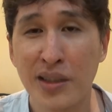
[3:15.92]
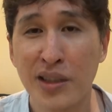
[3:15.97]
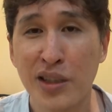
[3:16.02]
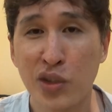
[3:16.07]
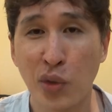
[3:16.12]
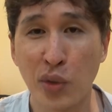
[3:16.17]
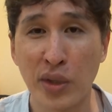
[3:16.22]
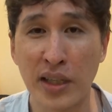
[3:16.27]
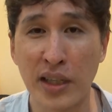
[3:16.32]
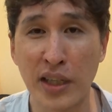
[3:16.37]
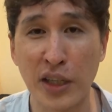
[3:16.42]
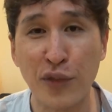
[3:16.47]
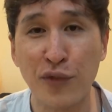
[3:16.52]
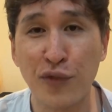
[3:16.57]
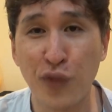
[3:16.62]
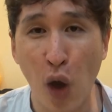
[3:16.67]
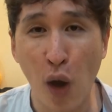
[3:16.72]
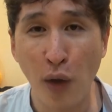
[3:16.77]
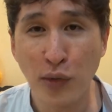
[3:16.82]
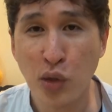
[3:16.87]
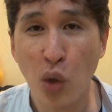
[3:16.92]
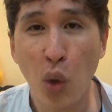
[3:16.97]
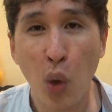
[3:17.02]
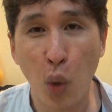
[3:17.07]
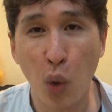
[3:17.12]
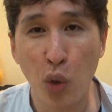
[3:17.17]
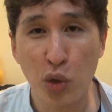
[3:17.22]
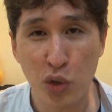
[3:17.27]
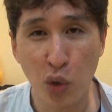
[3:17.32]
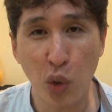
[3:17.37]
So it involves
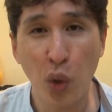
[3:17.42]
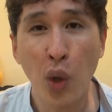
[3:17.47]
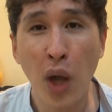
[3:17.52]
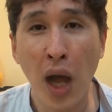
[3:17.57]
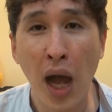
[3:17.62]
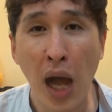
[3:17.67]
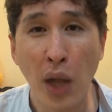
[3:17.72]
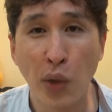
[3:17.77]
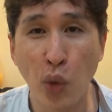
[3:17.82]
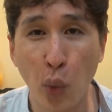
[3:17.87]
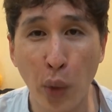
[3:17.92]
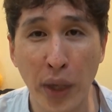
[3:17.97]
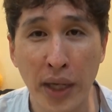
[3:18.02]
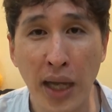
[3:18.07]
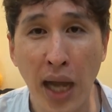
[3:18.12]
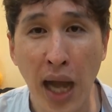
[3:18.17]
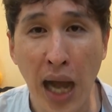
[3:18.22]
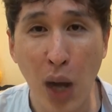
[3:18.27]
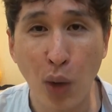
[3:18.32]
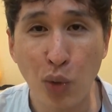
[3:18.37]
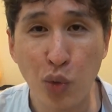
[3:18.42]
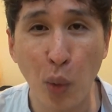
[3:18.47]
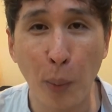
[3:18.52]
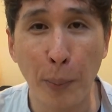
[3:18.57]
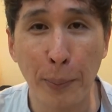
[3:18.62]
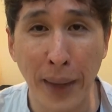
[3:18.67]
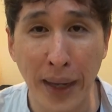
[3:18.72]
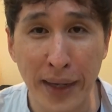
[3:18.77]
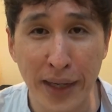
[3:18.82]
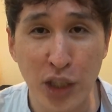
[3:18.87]
also knowing how to
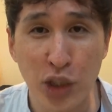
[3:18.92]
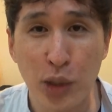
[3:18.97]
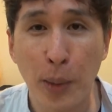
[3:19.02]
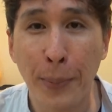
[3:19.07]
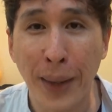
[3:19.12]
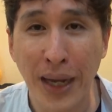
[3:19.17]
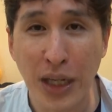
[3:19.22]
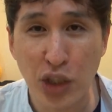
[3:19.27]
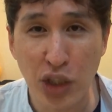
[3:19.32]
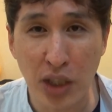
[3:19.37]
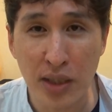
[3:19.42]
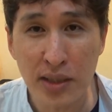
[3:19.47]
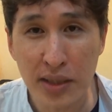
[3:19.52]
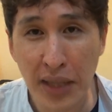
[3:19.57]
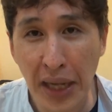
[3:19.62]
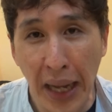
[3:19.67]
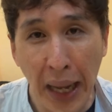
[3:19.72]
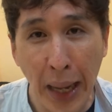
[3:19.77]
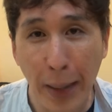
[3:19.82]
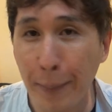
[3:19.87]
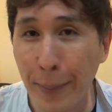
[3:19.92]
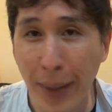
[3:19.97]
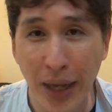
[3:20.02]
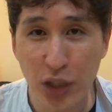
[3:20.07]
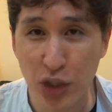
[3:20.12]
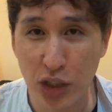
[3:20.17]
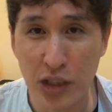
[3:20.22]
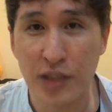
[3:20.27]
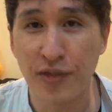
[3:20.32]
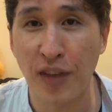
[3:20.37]
manage patients and
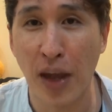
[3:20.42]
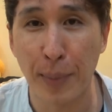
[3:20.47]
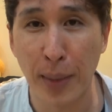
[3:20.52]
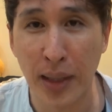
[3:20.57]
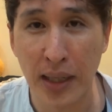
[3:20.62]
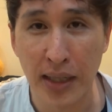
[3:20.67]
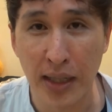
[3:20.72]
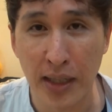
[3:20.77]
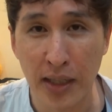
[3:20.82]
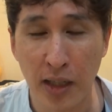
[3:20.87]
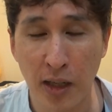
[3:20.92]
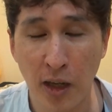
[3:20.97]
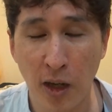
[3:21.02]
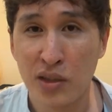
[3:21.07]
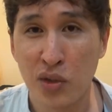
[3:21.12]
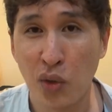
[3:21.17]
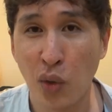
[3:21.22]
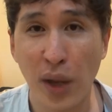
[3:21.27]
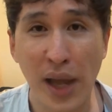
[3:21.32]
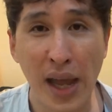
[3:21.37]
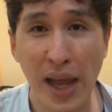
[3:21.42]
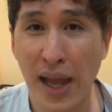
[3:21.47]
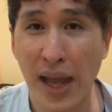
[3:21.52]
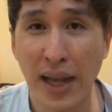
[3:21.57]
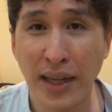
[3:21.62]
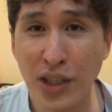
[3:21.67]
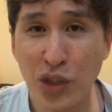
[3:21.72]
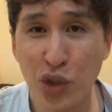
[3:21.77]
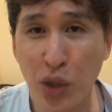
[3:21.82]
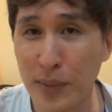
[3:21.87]
patients' family. So
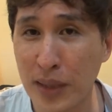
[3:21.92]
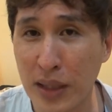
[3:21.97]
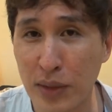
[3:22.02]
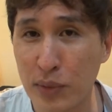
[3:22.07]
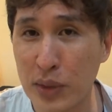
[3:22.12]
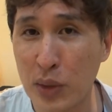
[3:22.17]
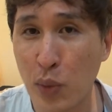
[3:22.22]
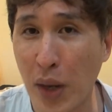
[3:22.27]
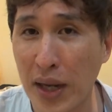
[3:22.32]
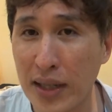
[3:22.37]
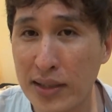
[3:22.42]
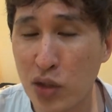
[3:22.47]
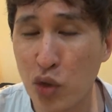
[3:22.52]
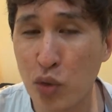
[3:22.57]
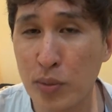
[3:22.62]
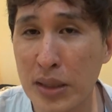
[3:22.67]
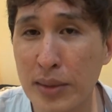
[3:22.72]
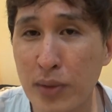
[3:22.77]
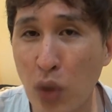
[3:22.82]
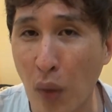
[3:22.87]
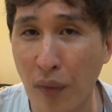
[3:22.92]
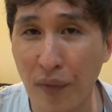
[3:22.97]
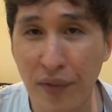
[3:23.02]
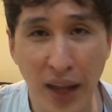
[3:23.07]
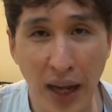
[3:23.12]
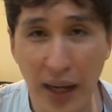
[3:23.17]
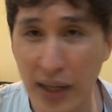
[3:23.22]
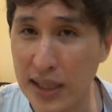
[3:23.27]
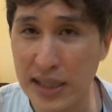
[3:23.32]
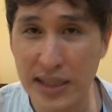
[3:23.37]
any job that requires human
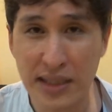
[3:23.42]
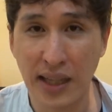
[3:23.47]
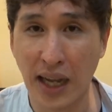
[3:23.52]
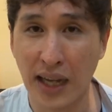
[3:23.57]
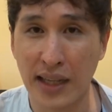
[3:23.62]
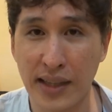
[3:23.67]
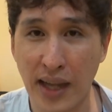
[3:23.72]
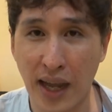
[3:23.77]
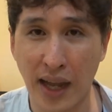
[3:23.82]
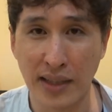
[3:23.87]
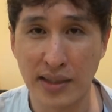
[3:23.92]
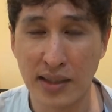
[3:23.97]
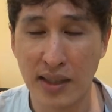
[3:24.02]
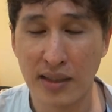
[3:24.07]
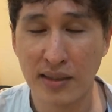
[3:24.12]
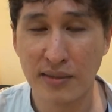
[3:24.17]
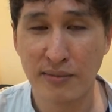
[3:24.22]
contact is like that